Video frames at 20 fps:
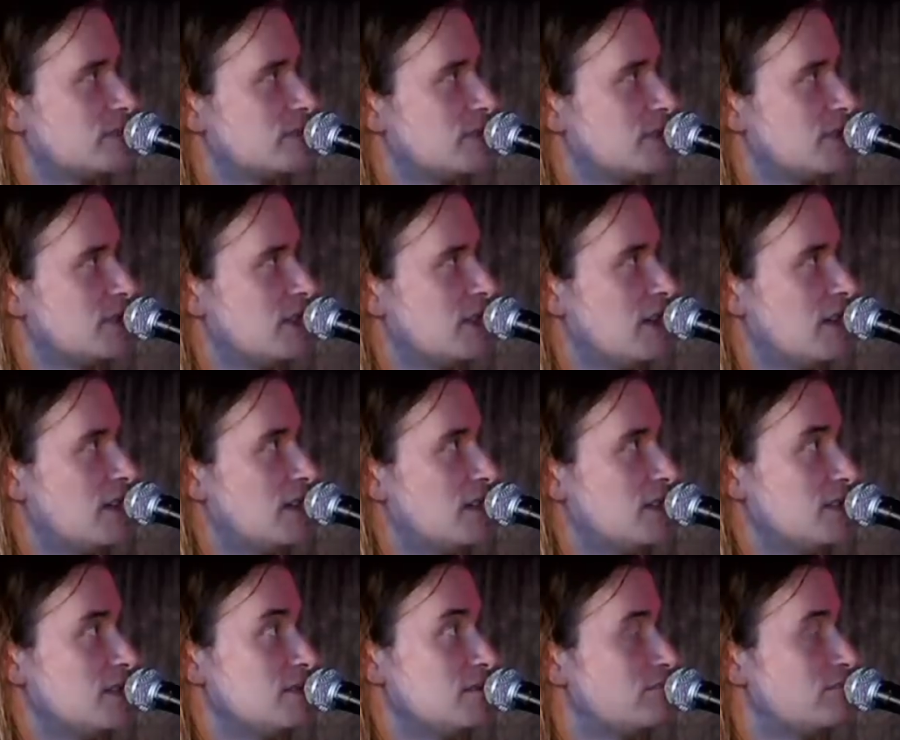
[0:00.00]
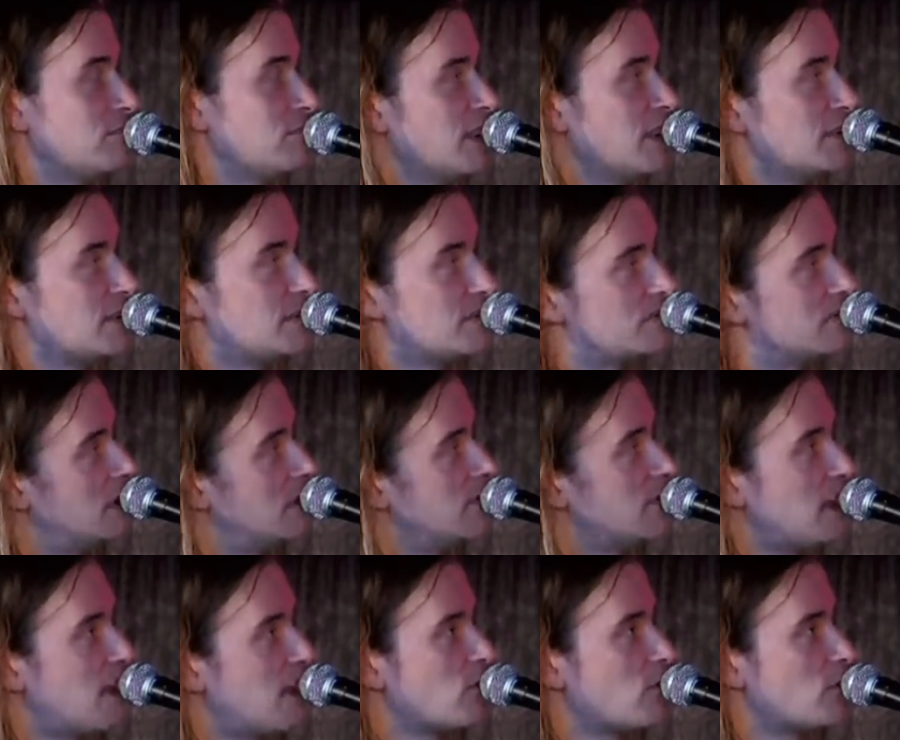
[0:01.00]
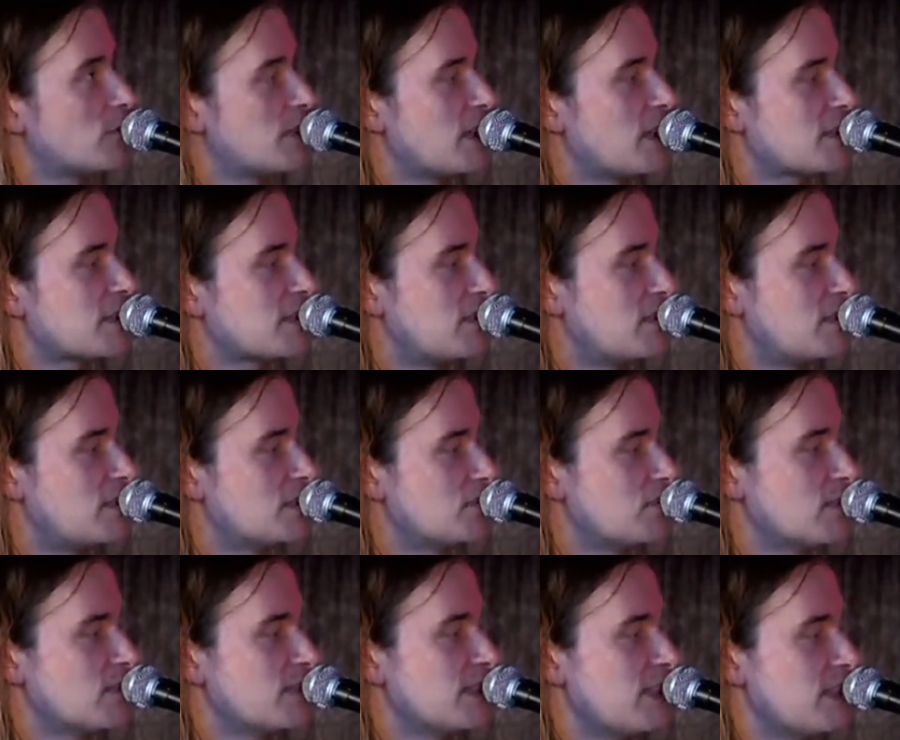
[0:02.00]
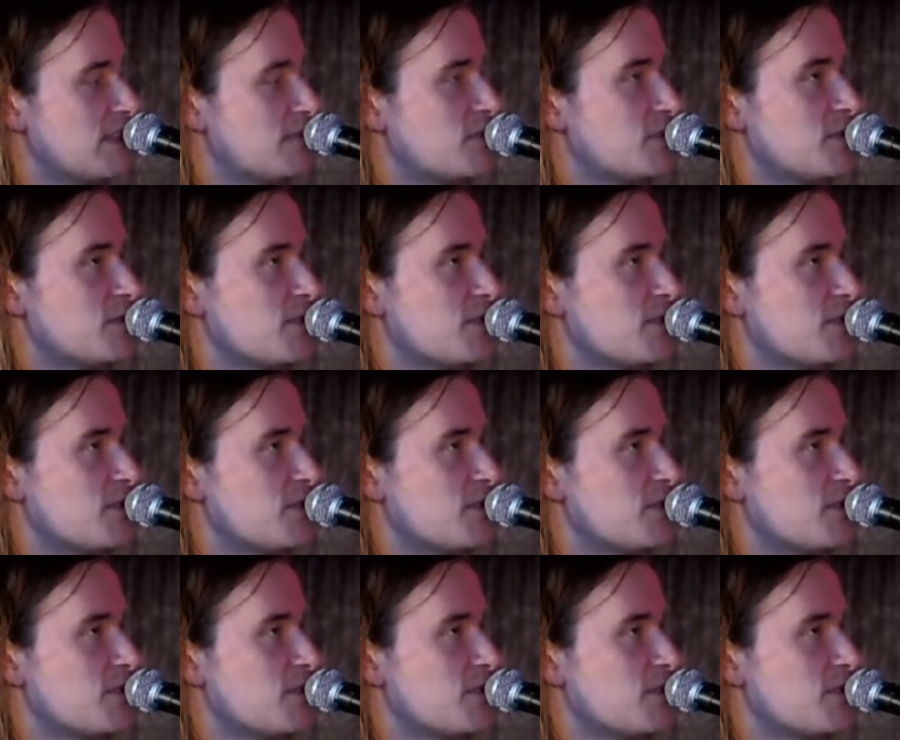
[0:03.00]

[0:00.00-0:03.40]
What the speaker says: I wrote that song probably like 2 years